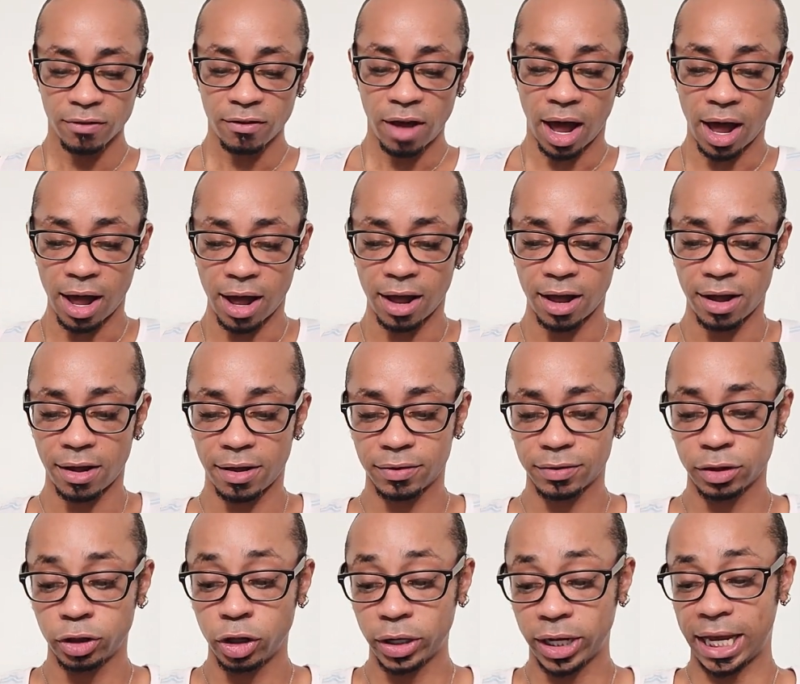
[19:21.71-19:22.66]
Uh,
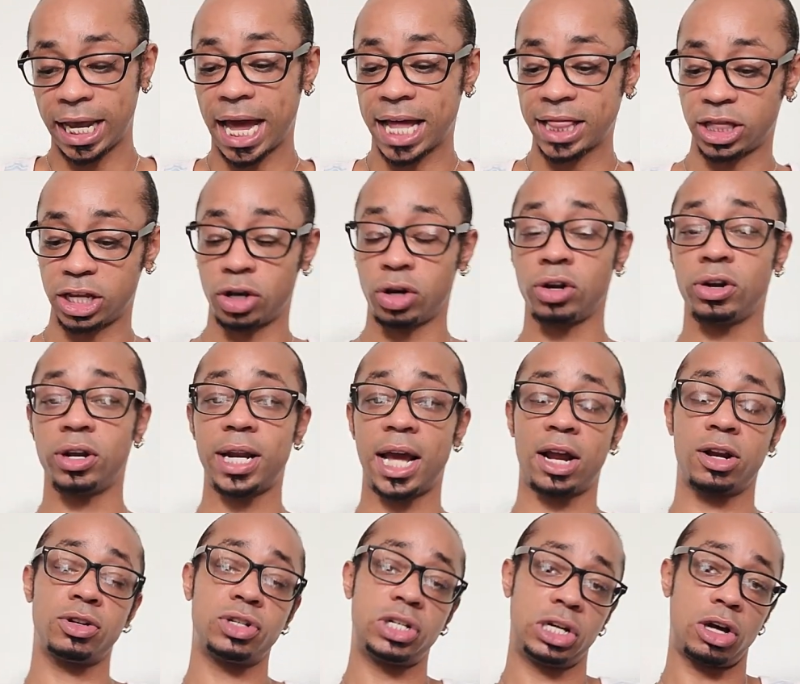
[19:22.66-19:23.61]
looking at the current
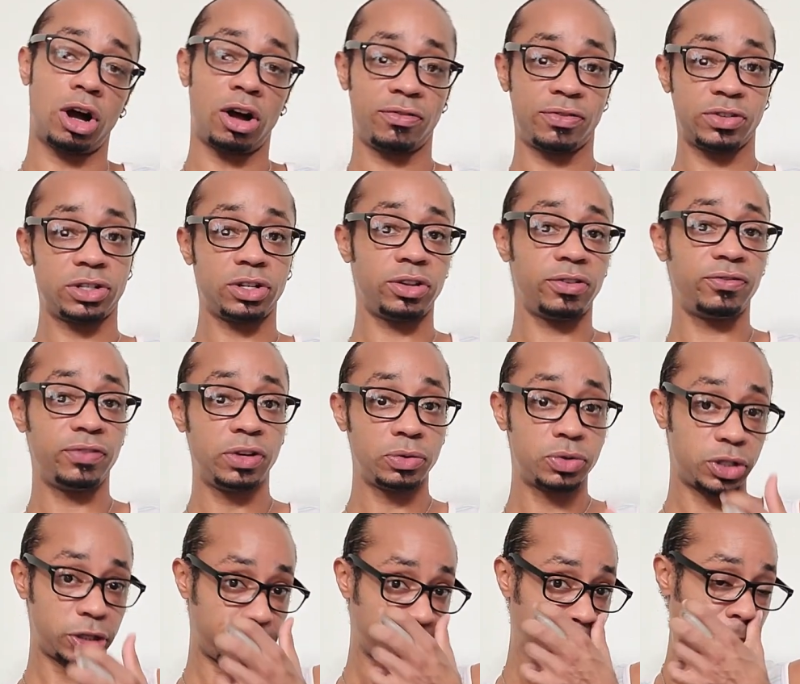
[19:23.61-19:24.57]
energy off into the
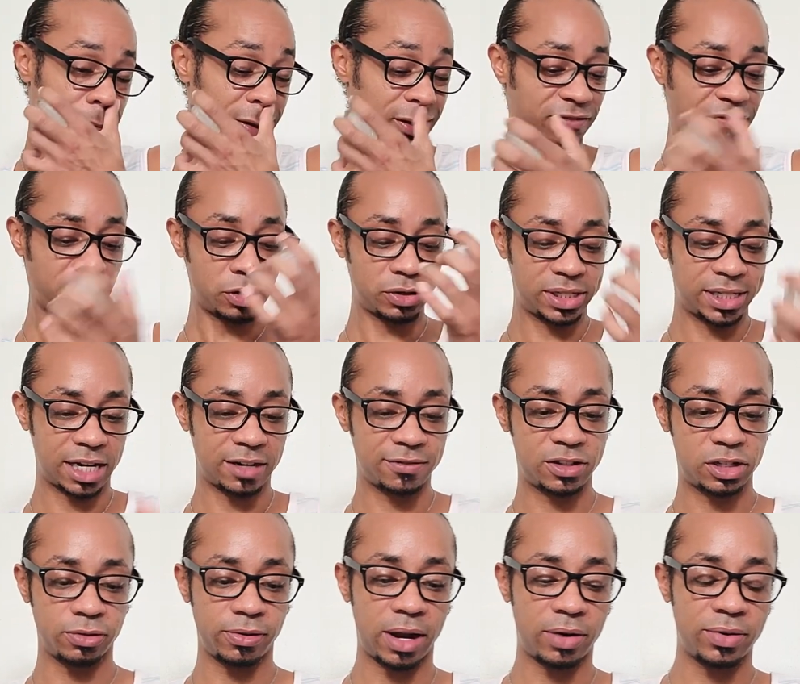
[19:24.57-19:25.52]
future. First set of
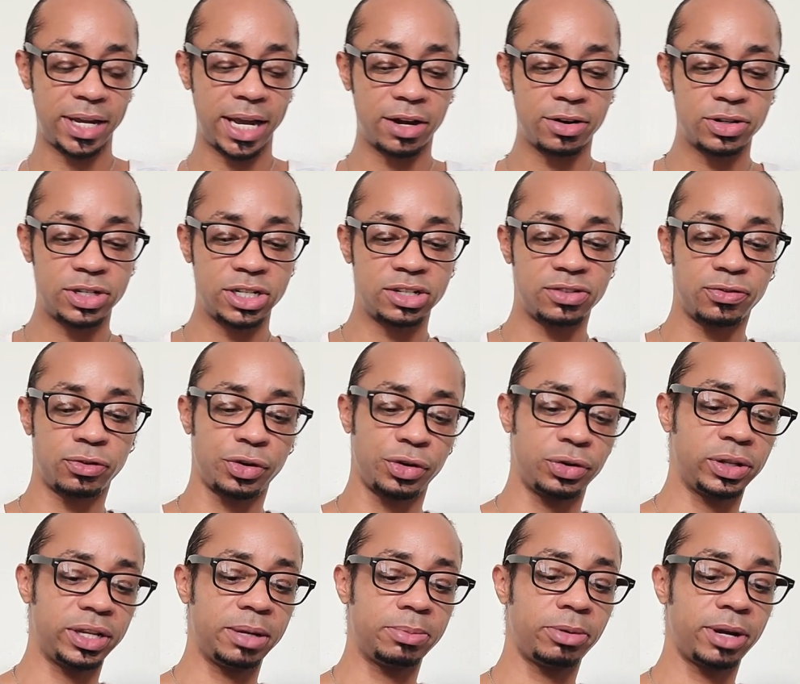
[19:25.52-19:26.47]
surrounding energies for you,
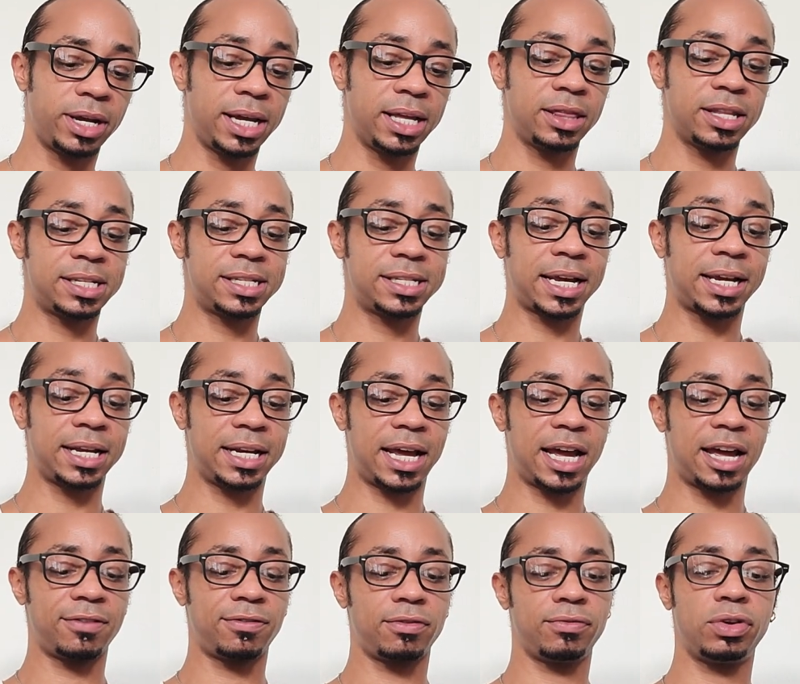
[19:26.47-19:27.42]
Libra, in the second
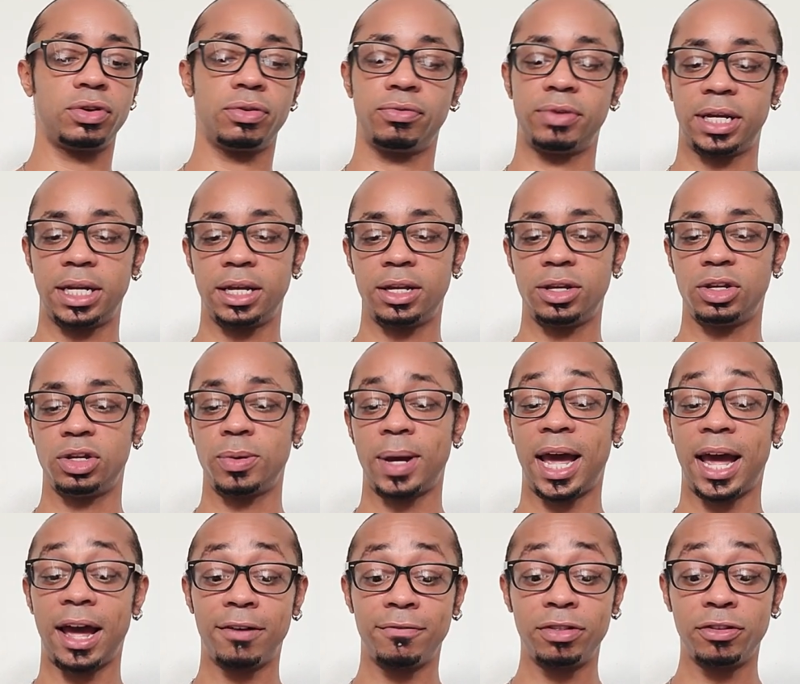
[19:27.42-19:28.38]
half of your reading, you
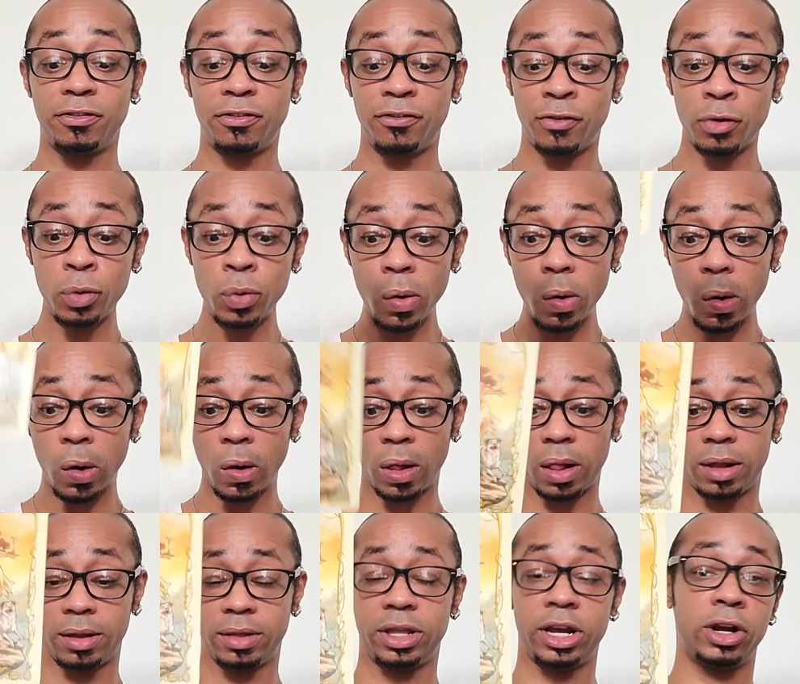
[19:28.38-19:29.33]
have the
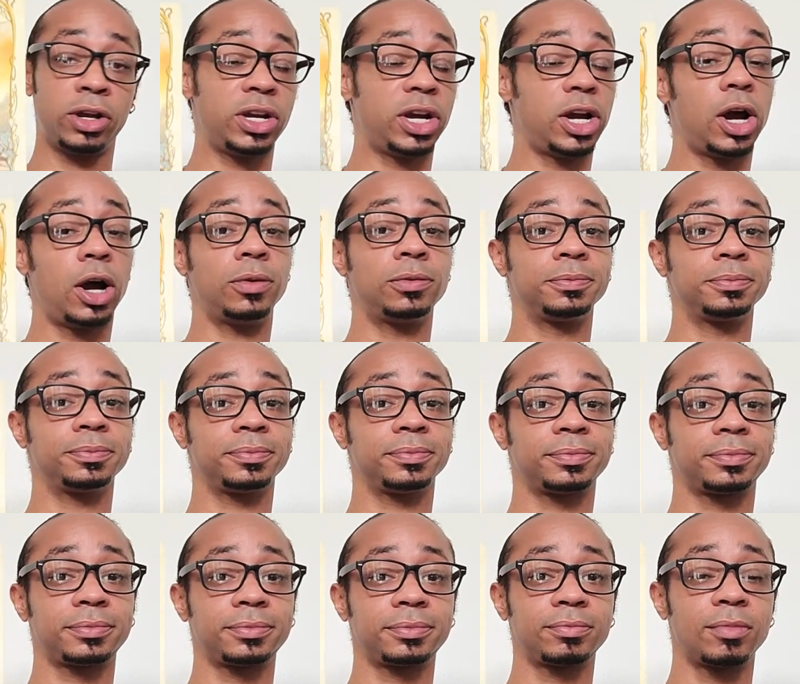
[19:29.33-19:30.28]
Fool. There you go.
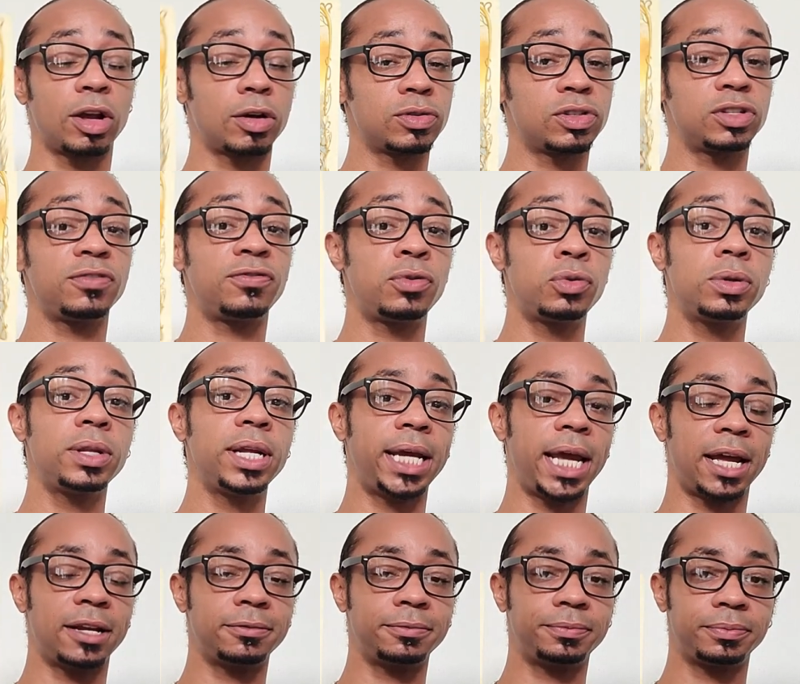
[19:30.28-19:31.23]
There's the Fool
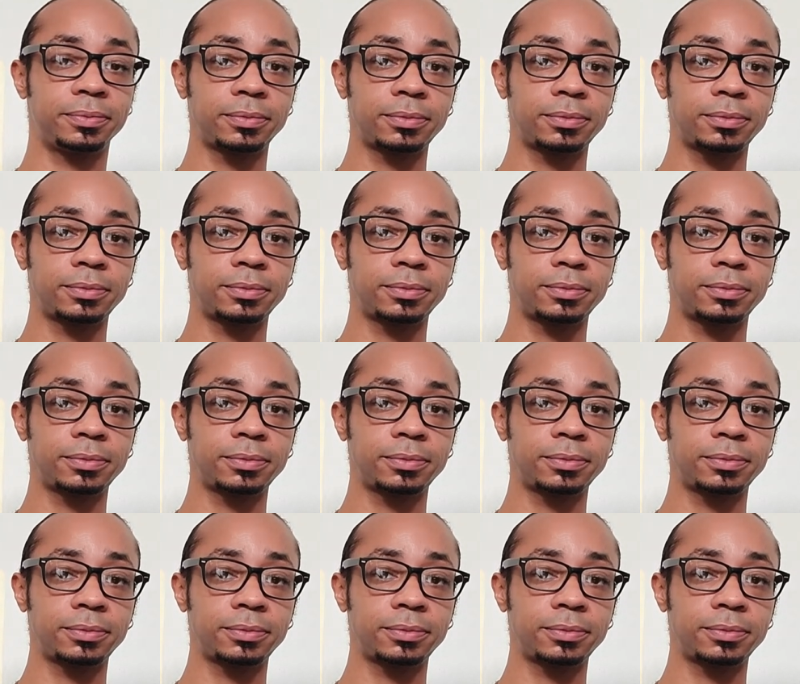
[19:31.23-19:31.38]
again.